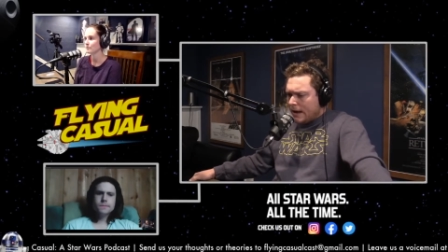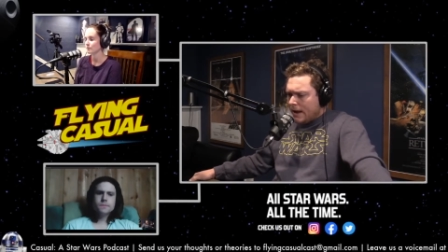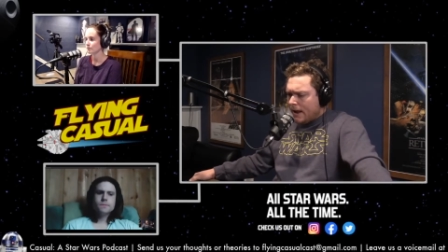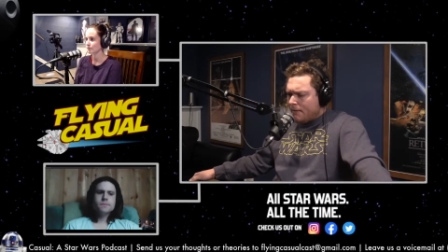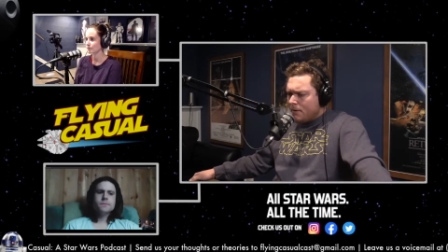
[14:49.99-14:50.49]

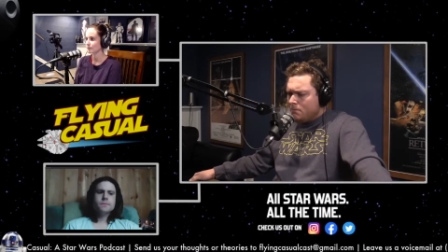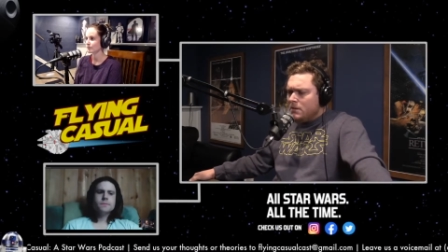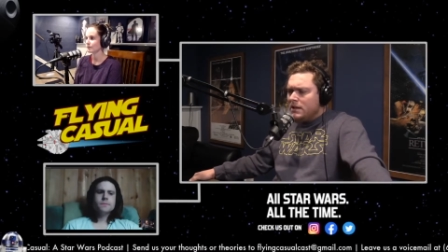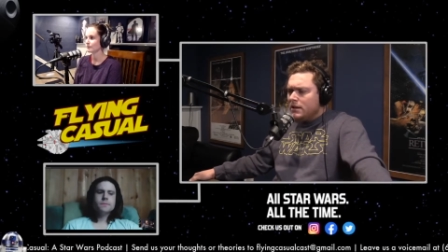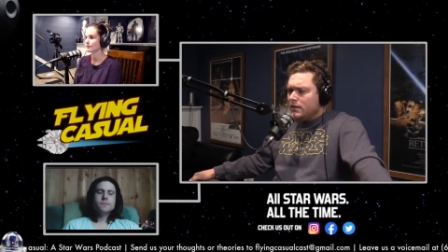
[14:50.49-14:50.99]
I'm
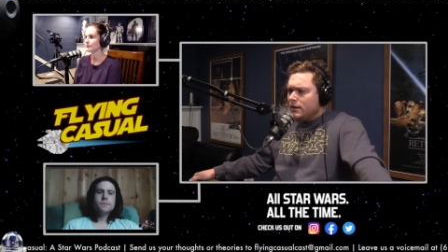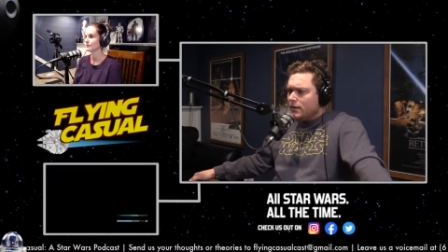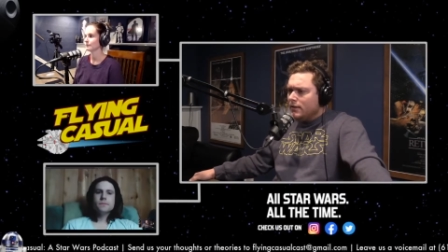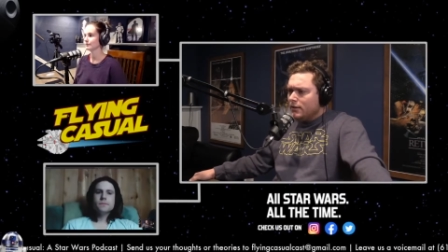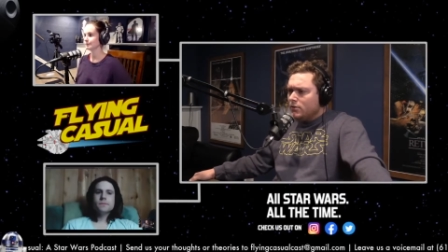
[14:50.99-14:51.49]
immediately a
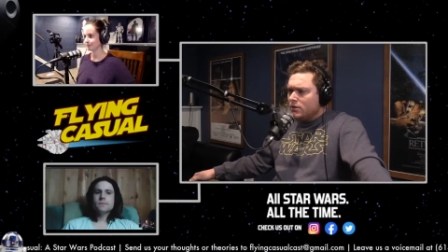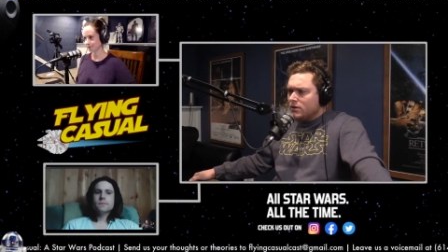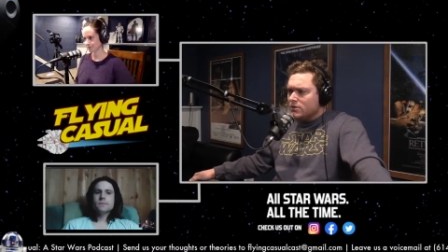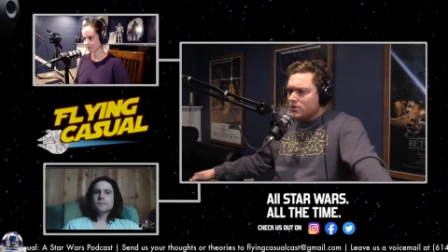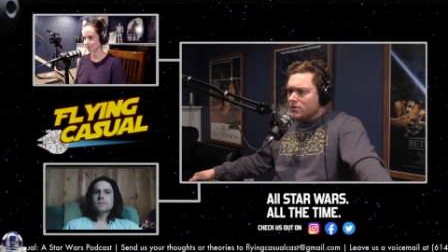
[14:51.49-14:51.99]
little
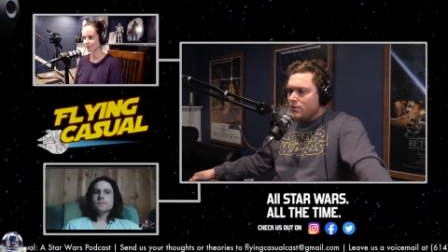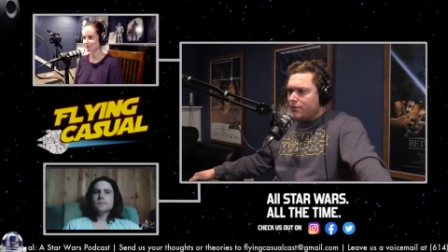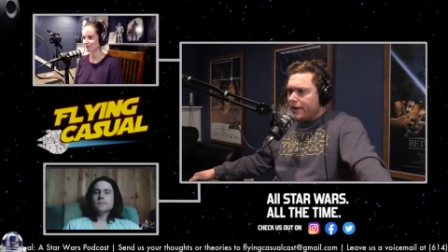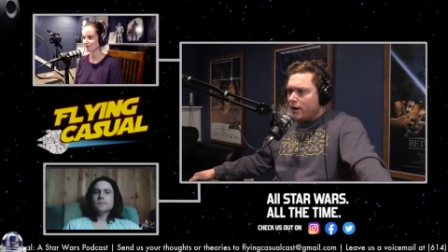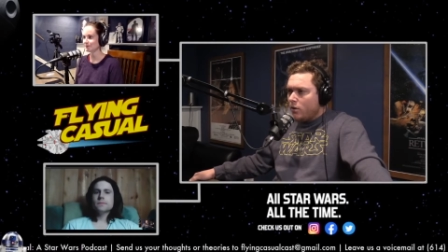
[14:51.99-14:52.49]
concerned
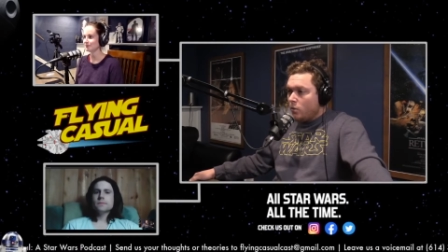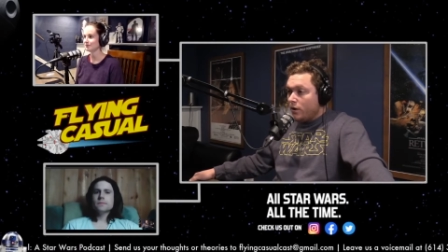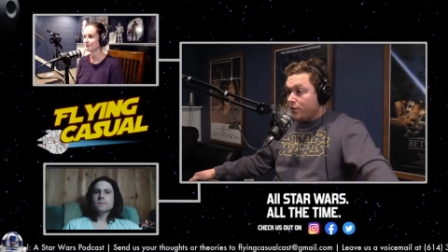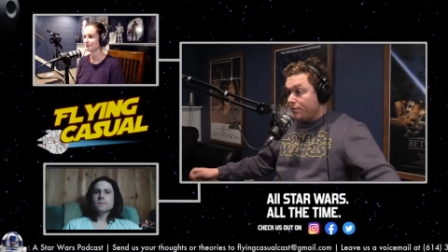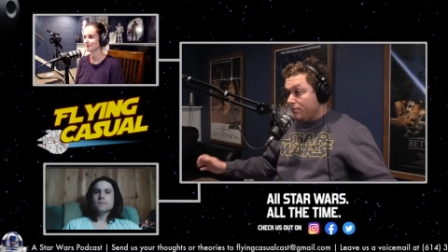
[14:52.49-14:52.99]
there
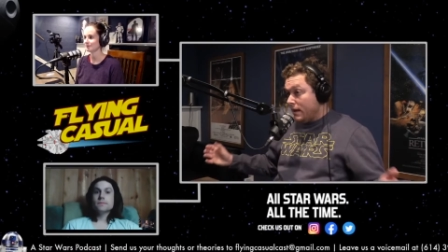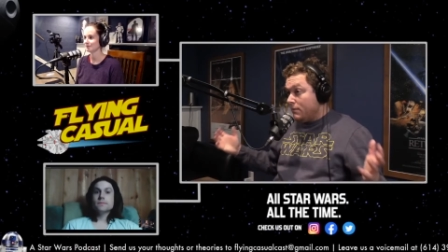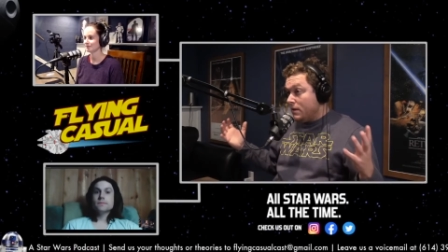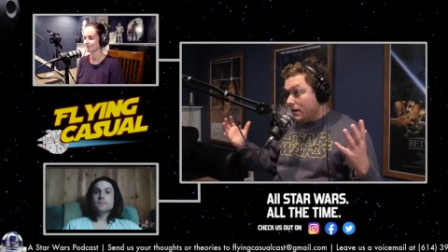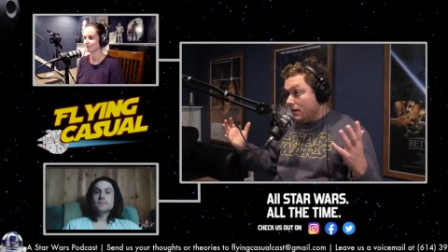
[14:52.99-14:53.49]
with
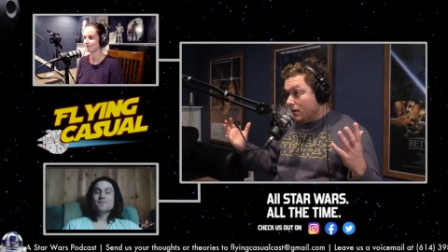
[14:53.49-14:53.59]
maybe